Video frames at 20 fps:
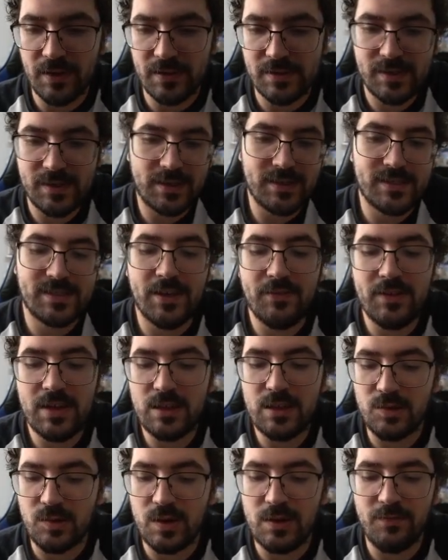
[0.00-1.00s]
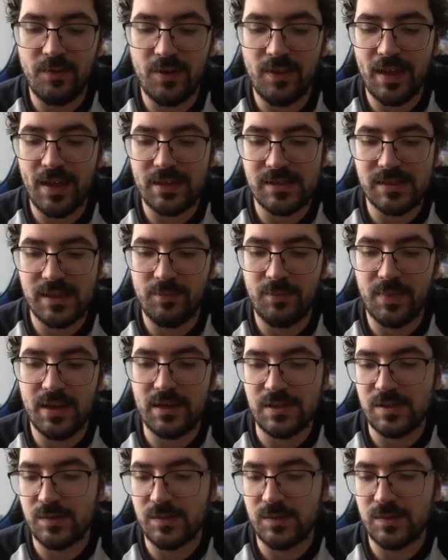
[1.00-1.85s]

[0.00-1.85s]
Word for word: It's like a 73 for that. It's like might as